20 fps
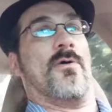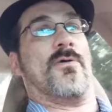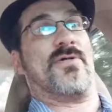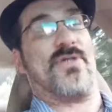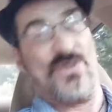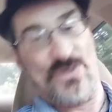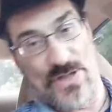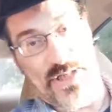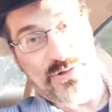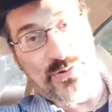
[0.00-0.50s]

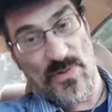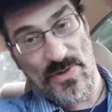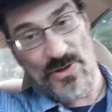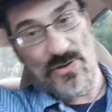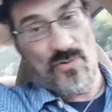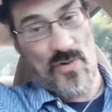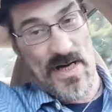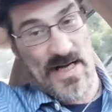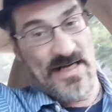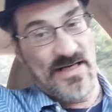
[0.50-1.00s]
Because that's when the
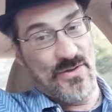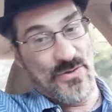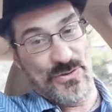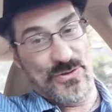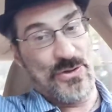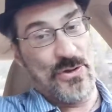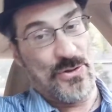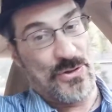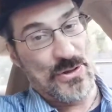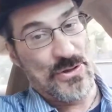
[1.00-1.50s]
cranial
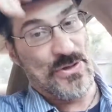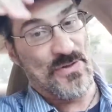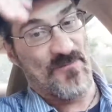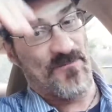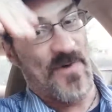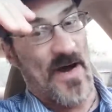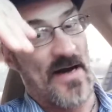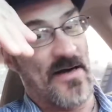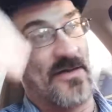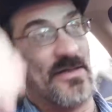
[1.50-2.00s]
sutures have
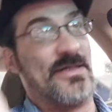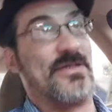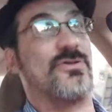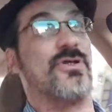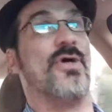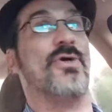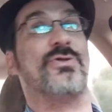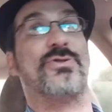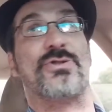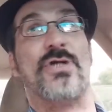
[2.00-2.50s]
finally
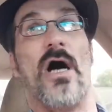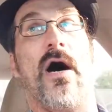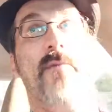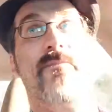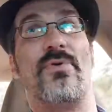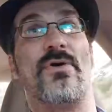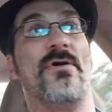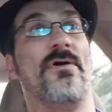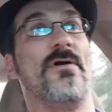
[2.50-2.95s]
closed up.